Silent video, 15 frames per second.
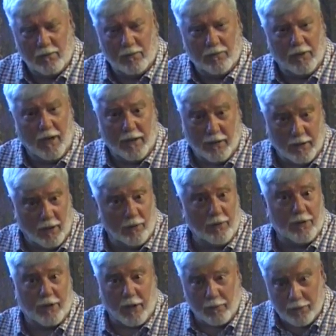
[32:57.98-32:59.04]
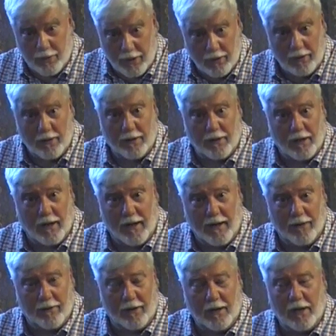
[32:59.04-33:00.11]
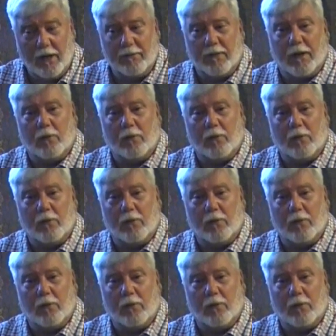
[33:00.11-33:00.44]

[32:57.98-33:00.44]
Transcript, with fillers: Now you notice they were still in the land of their enemy.